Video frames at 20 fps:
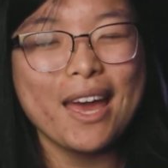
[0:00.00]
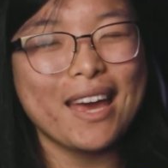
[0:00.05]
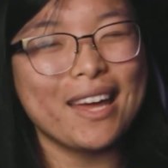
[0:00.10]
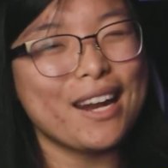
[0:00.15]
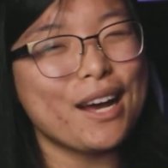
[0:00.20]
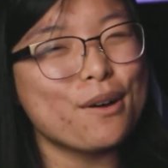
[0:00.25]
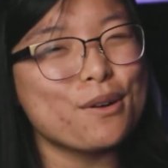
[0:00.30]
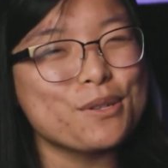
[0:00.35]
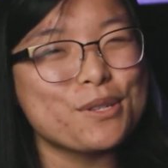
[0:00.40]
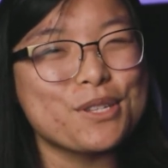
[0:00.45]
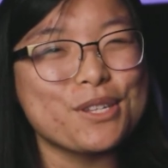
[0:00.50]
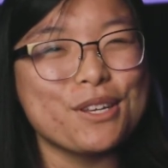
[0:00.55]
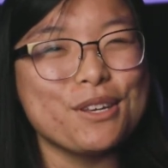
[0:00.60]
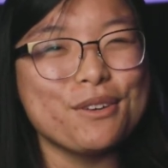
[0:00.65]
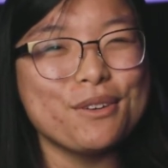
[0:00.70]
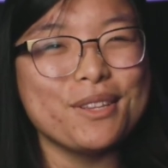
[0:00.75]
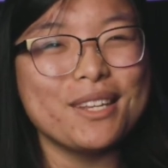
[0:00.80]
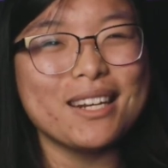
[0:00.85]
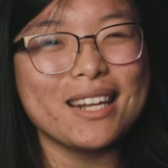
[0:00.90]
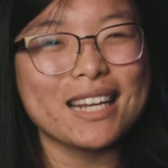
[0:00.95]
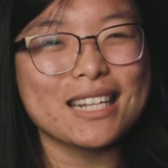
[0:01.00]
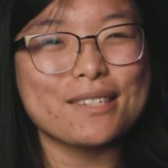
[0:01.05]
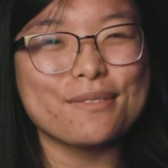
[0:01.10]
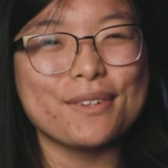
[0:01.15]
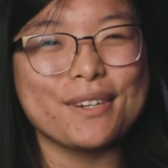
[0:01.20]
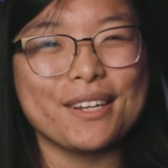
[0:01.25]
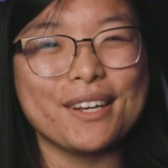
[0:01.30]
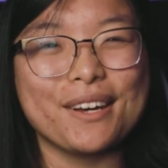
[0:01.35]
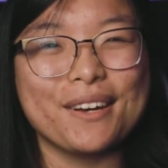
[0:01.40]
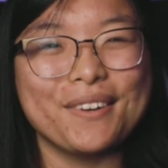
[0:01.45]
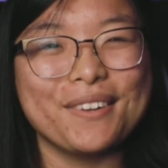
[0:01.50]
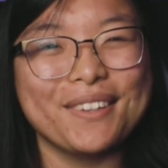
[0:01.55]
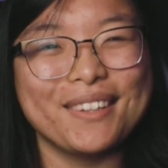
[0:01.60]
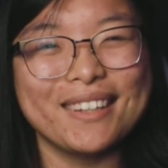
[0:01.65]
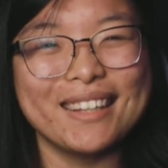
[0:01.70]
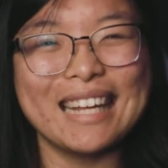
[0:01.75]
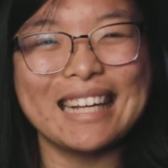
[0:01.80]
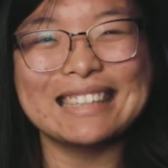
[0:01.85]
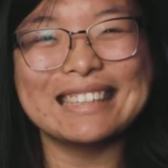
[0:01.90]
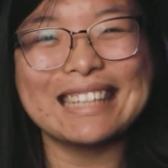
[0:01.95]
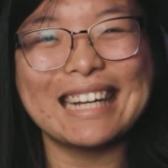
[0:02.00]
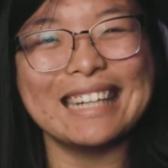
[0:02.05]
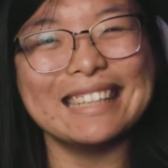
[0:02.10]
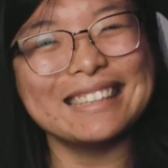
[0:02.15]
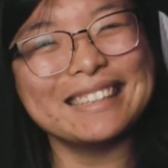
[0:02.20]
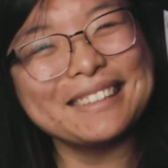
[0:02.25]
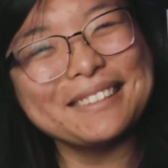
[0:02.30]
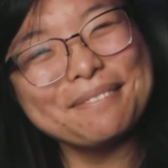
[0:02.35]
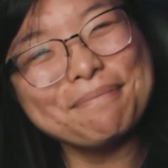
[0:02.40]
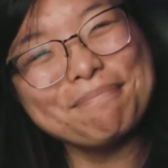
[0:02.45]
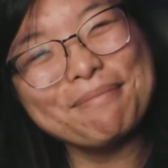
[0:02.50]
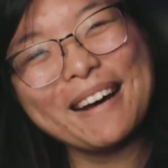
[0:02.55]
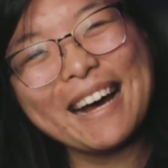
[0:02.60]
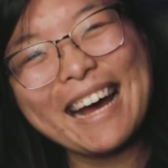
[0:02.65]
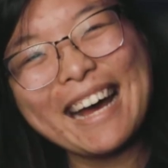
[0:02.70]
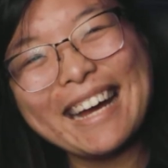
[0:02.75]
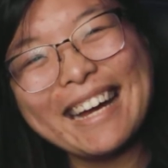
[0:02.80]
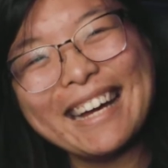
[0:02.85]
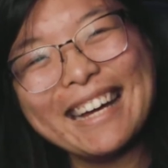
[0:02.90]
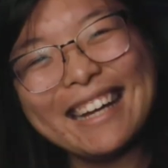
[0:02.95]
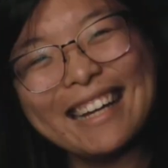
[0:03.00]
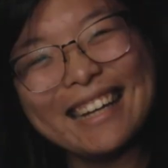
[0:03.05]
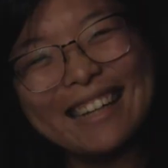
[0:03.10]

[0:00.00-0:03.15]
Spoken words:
and I will see you in the next video. Thanks, guys. Bye.